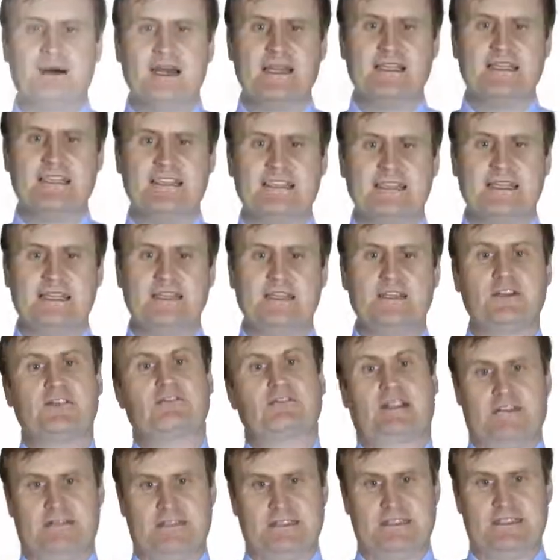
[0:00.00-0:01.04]
Myasthenia
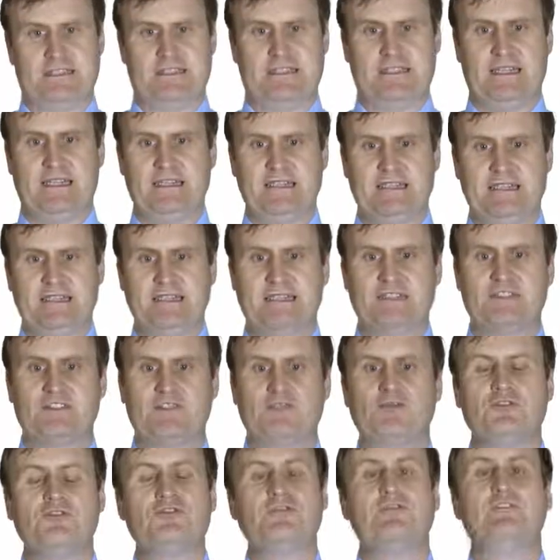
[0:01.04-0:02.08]
gravis is a
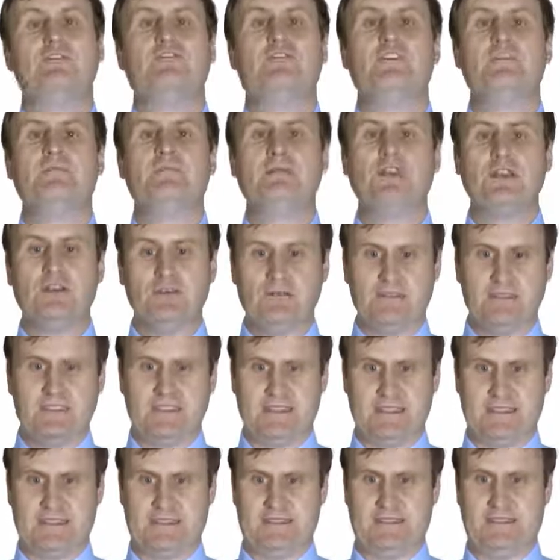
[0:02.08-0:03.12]
disorder of the immune
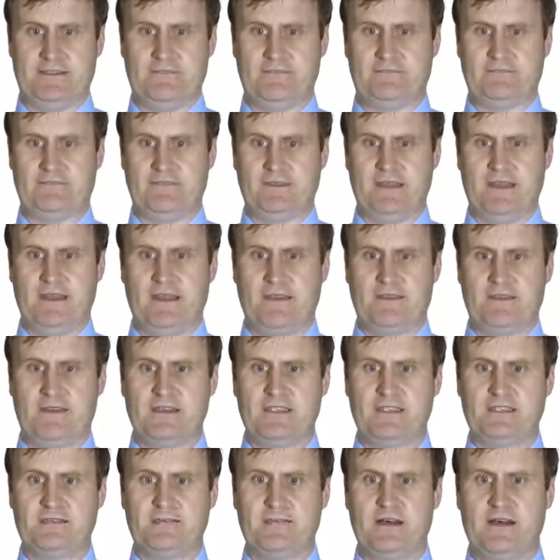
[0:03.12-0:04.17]
system that
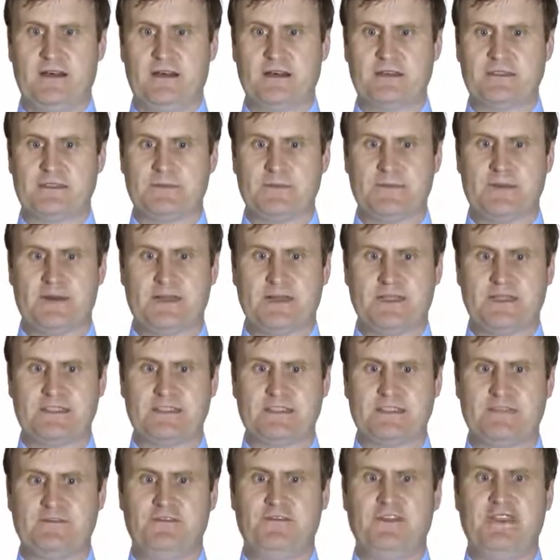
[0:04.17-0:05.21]
is marked by
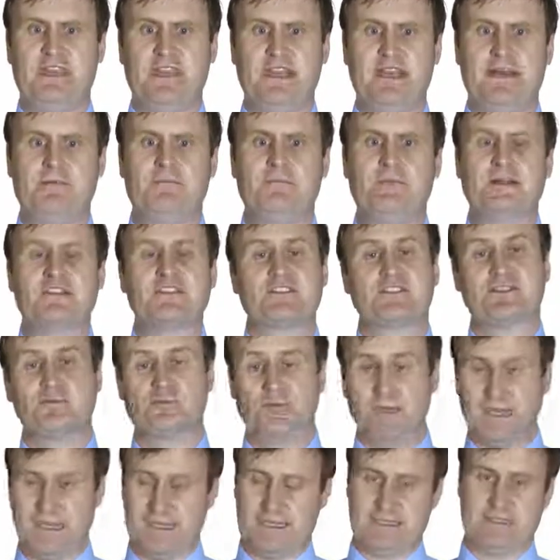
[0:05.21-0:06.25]
severe muscle
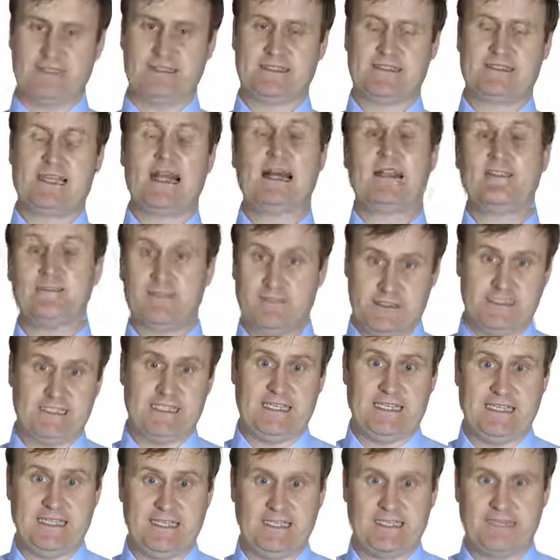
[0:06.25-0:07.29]
weakness and
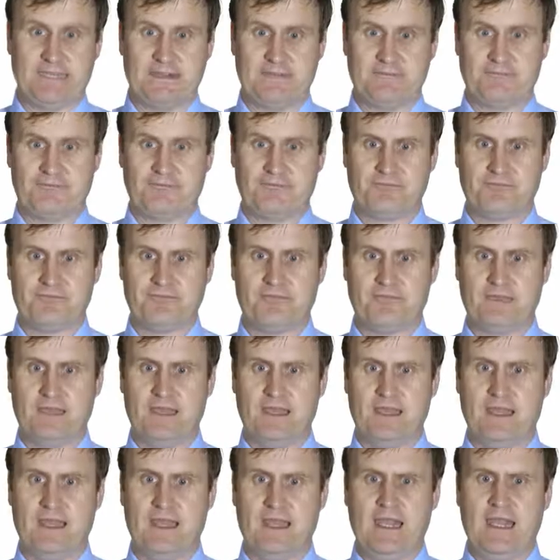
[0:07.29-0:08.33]
fatigue.
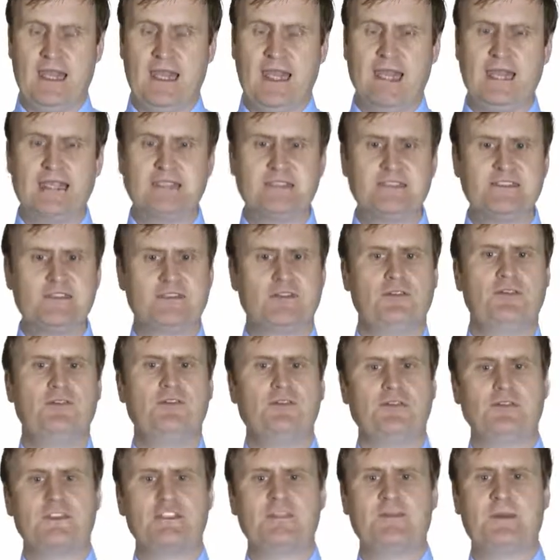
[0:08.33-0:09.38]
It is
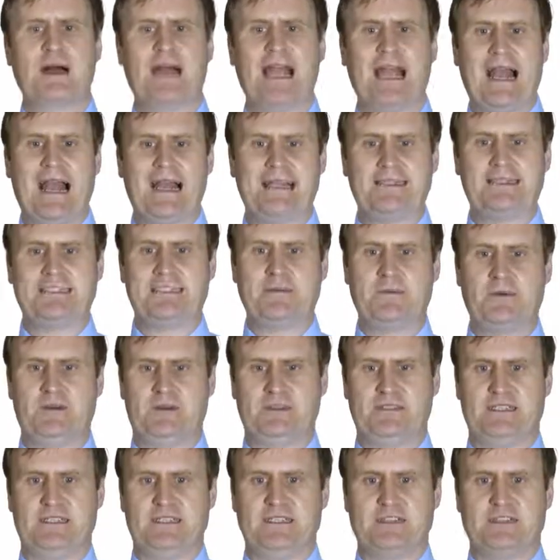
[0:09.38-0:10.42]
caused by
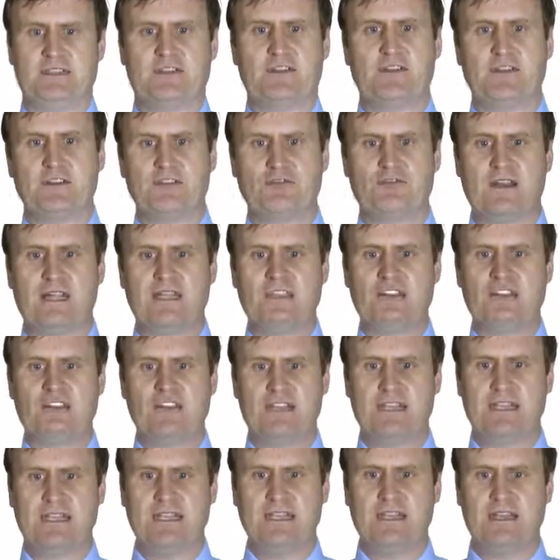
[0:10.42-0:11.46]
antibodies that
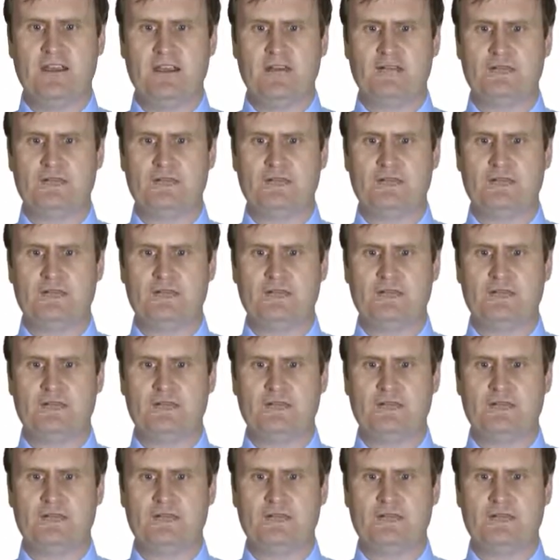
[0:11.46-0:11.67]
gradually